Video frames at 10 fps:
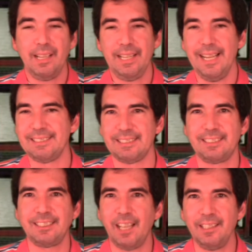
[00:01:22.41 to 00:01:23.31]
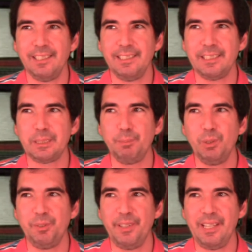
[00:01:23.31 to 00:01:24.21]
He has a son in this
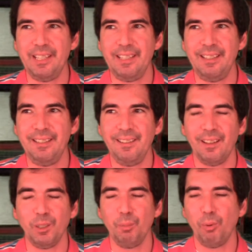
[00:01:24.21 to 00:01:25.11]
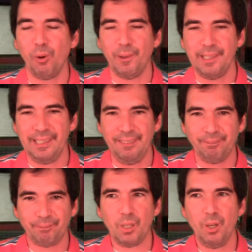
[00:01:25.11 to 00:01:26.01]
movie, a little boy,
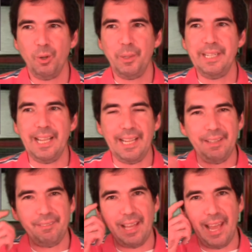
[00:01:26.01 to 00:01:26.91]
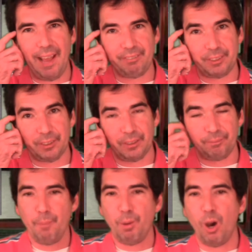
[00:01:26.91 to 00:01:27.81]
who he named
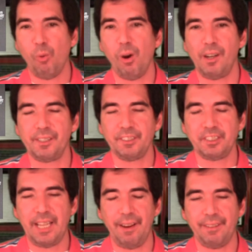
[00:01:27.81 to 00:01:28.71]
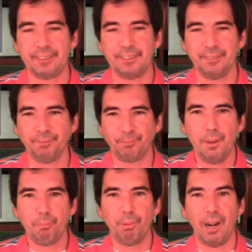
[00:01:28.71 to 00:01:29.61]
after Paul Walker's character,
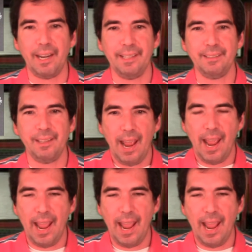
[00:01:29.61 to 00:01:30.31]
Brian.